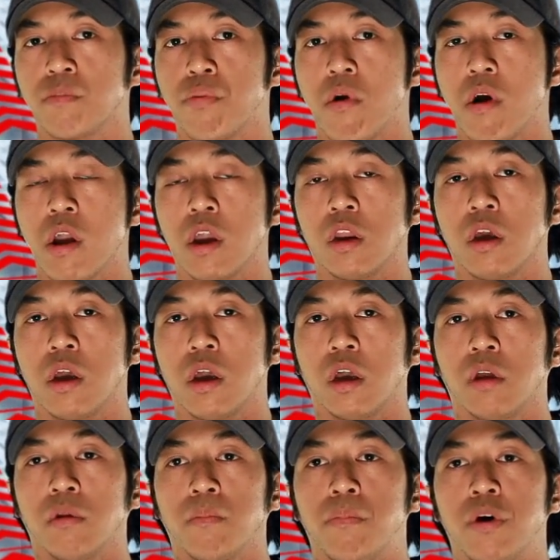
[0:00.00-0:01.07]
brain
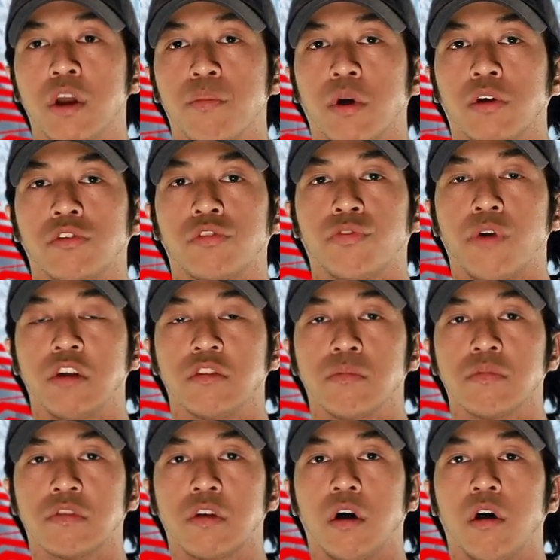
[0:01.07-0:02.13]
and pretty much finds
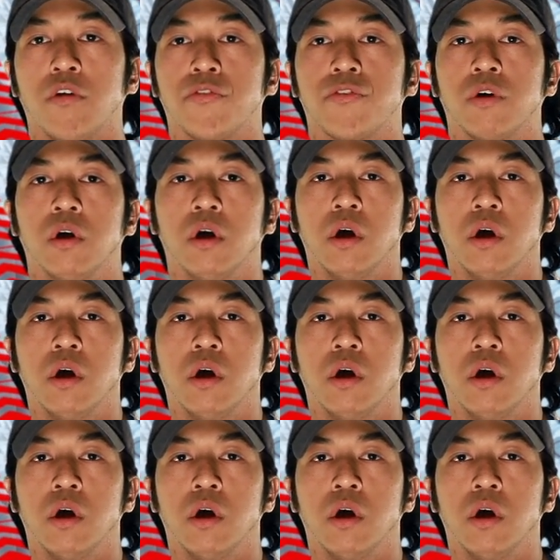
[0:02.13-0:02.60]
himself